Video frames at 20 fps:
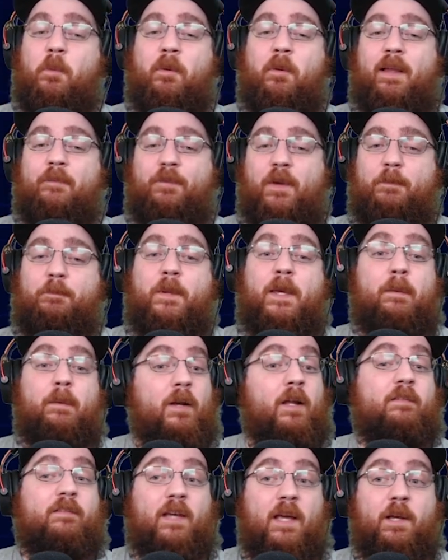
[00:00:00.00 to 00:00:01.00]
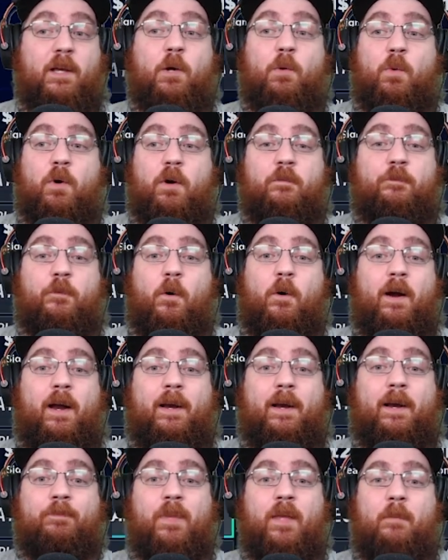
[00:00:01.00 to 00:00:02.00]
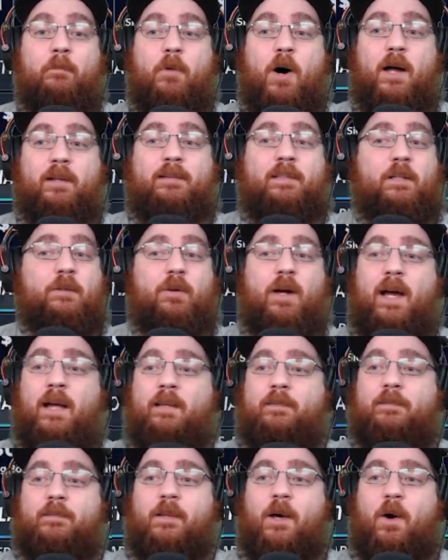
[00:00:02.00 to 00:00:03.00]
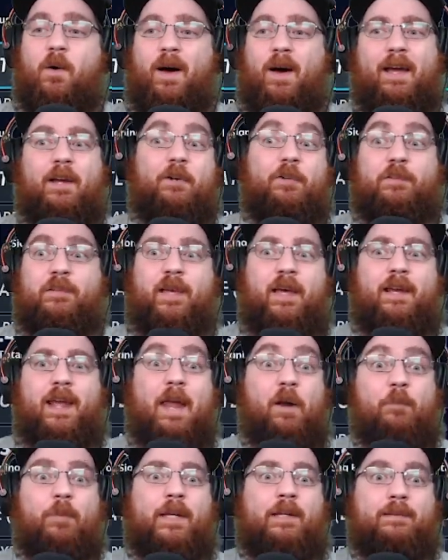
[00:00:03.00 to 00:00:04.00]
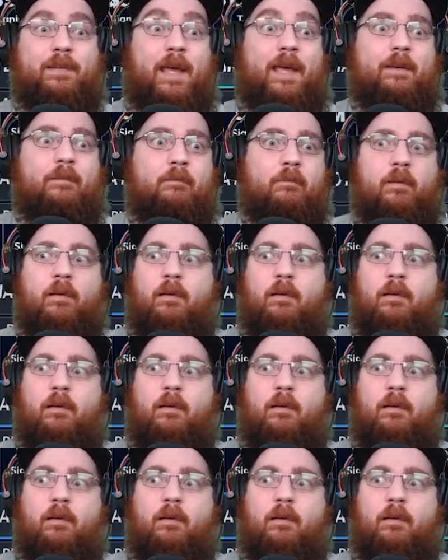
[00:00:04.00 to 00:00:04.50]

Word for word: Bowl M V P, but I'll take your word for it. Monty Rice, no, I understand Edelman did.